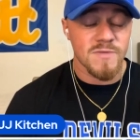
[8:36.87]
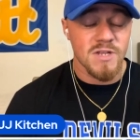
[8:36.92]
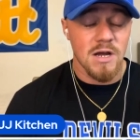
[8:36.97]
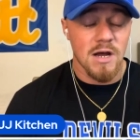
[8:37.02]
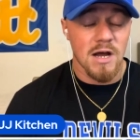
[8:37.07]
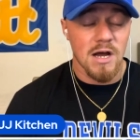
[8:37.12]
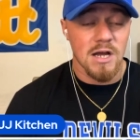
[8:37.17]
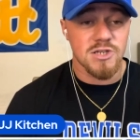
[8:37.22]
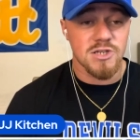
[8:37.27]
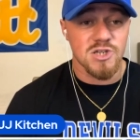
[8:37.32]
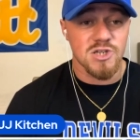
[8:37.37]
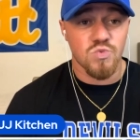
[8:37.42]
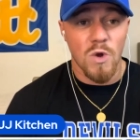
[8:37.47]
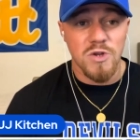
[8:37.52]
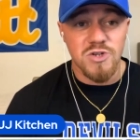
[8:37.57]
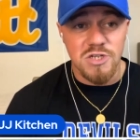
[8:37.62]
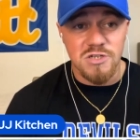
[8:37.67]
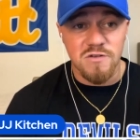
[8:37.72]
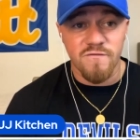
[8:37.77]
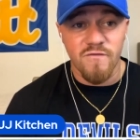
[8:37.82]
uh, to
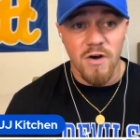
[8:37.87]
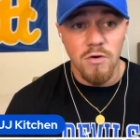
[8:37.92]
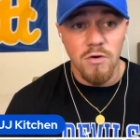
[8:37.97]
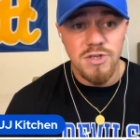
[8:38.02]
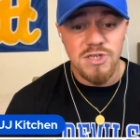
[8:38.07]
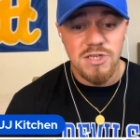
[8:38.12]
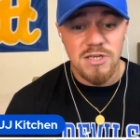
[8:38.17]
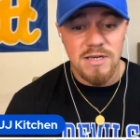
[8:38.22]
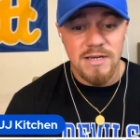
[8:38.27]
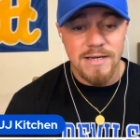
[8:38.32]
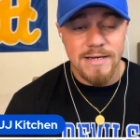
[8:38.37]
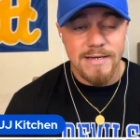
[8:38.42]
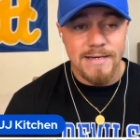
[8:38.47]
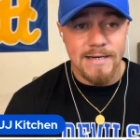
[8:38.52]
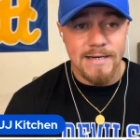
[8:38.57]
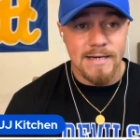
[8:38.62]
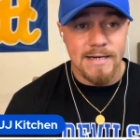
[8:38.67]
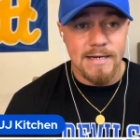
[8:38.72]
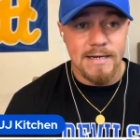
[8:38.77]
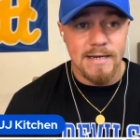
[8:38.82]
switch its votes.
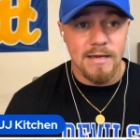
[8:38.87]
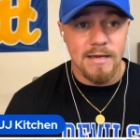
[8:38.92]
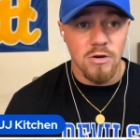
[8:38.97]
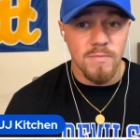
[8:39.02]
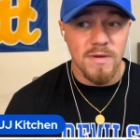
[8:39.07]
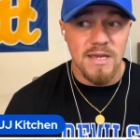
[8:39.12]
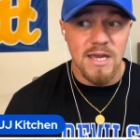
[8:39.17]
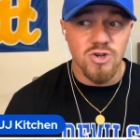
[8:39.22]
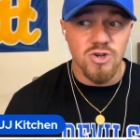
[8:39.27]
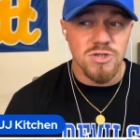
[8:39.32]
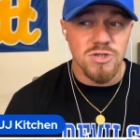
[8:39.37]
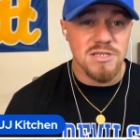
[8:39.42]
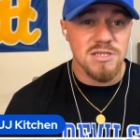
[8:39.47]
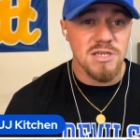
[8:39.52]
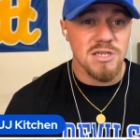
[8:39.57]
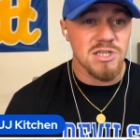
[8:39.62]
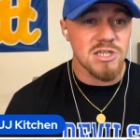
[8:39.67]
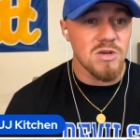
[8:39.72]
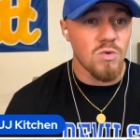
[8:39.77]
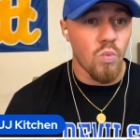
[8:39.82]
Uh, it'll be interesting to
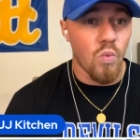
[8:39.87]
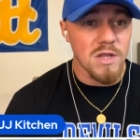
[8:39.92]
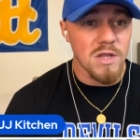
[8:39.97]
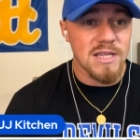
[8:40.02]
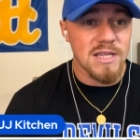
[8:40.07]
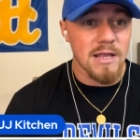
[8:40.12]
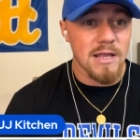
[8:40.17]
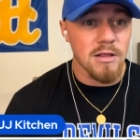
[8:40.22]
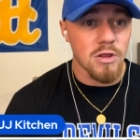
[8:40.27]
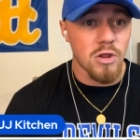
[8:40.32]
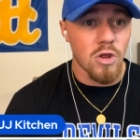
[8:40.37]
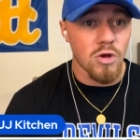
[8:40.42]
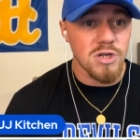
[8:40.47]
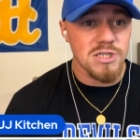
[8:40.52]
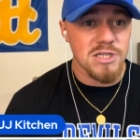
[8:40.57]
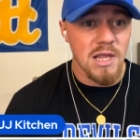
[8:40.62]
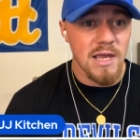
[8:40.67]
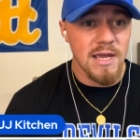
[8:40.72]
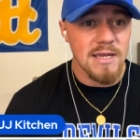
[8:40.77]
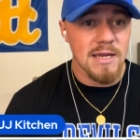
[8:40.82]
see what that looks
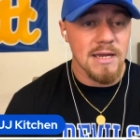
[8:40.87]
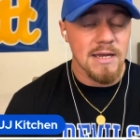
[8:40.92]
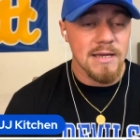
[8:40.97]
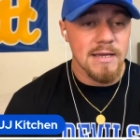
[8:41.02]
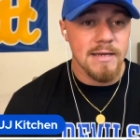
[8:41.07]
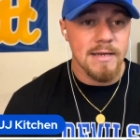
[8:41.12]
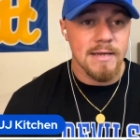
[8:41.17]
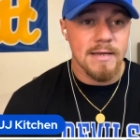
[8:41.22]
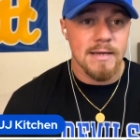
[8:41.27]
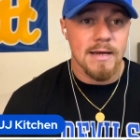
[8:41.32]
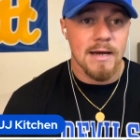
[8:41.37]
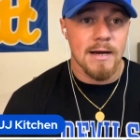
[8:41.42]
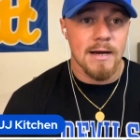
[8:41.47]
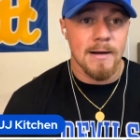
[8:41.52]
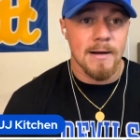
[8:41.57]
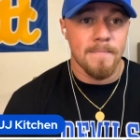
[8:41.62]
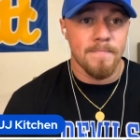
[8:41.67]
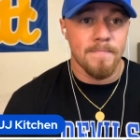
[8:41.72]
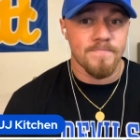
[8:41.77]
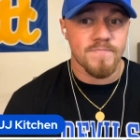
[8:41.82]
like.
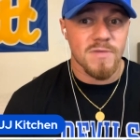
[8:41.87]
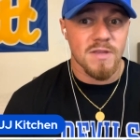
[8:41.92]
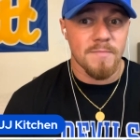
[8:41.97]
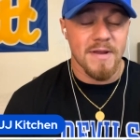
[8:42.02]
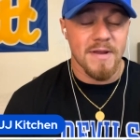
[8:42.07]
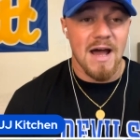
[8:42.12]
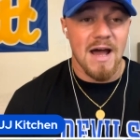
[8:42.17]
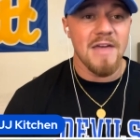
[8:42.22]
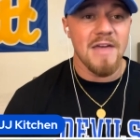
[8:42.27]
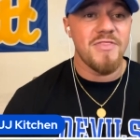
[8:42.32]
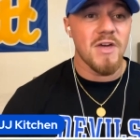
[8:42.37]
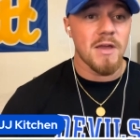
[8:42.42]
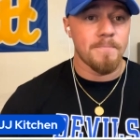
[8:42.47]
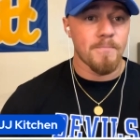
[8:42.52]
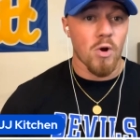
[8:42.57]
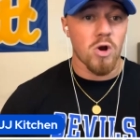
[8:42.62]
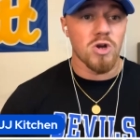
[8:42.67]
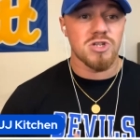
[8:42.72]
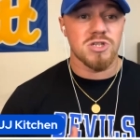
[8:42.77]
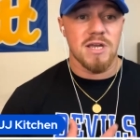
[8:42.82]
Um, but I think
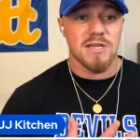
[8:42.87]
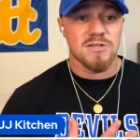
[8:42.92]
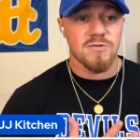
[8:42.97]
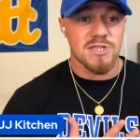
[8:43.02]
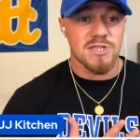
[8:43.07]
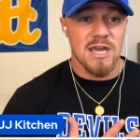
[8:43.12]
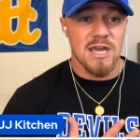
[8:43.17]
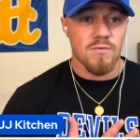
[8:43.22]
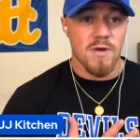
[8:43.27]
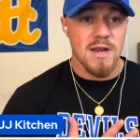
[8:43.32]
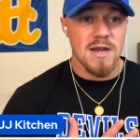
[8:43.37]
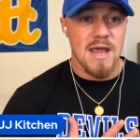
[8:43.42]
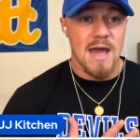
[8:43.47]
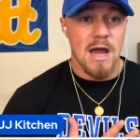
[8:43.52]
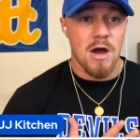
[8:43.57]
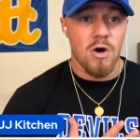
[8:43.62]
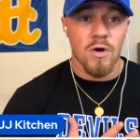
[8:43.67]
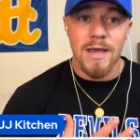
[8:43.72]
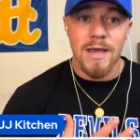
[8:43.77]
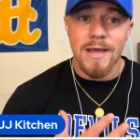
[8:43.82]
personally, as we stand right
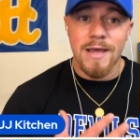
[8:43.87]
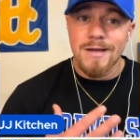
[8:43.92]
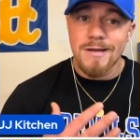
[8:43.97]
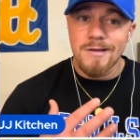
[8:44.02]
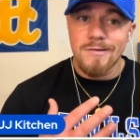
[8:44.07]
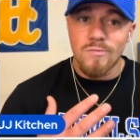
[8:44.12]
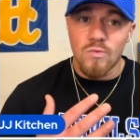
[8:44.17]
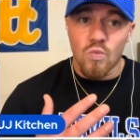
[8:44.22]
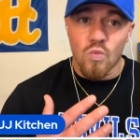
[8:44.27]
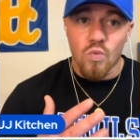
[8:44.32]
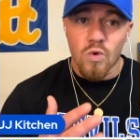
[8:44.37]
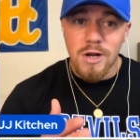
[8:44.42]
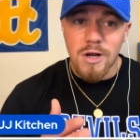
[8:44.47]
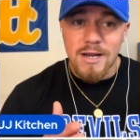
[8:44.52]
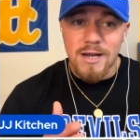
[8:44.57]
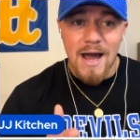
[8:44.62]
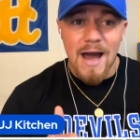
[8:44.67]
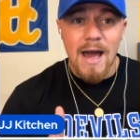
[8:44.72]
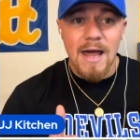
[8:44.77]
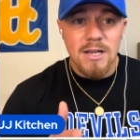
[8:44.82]
now, we're
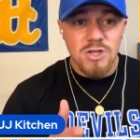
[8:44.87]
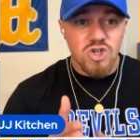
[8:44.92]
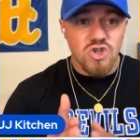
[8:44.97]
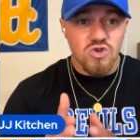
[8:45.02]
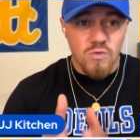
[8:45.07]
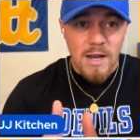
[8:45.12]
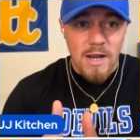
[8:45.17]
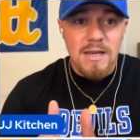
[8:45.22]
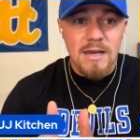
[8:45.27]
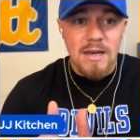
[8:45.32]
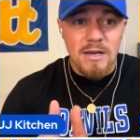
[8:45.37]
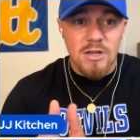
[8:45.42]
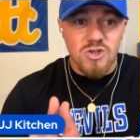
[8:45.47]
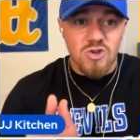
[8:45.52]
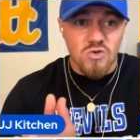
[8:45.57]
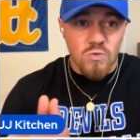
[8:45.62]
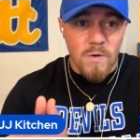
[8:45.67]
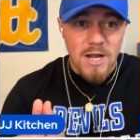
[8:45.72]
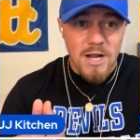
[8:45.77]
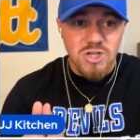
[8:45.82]
kind of trending in a
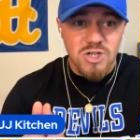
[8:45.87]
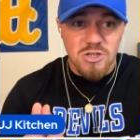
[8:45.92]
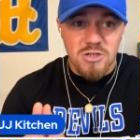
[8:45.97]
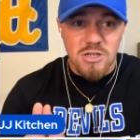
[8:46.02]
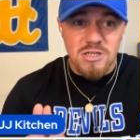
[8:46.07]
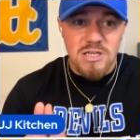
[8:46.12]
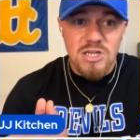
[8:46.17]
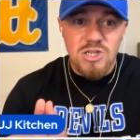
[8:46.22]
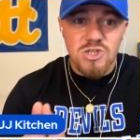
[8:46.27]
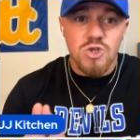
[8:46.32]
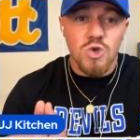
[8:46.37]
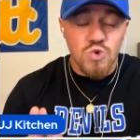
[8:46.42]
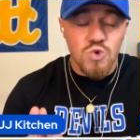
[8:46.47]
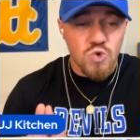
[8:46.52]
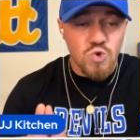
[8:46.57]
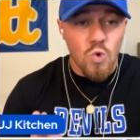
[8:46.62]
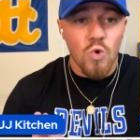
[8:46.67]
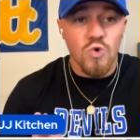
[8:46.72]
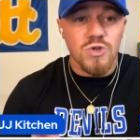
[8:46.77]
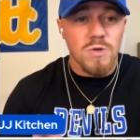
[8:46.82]
direction that these two
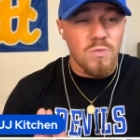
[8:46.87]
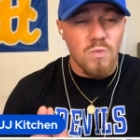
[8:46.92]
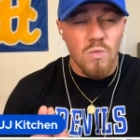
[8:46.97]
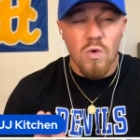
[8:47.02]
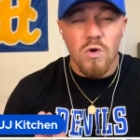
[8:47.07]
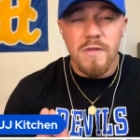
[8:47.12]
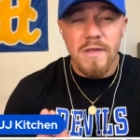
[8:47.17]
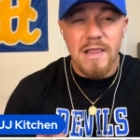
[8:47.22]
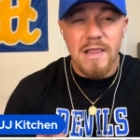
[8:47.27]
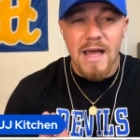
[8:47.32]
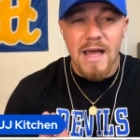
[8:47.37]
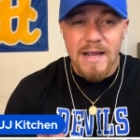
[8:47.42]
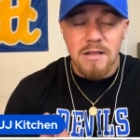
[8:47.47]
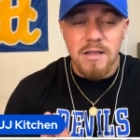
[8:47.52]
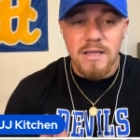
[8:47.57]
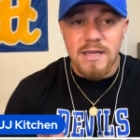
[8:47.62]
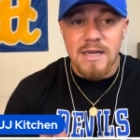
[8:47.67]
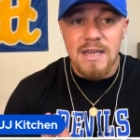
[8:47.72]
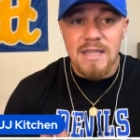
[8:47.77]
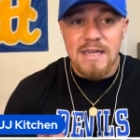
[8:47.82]
schools are more than
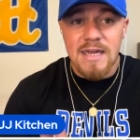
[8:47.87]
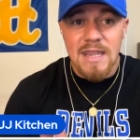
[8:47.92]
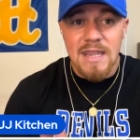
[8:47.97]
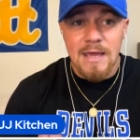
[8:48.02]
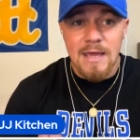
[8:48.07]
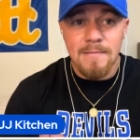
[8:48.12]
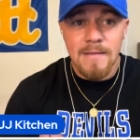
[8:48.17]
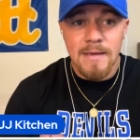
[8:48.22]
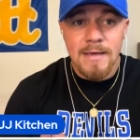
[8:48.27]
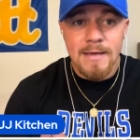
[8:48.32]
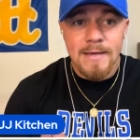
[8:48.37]
likely going to get in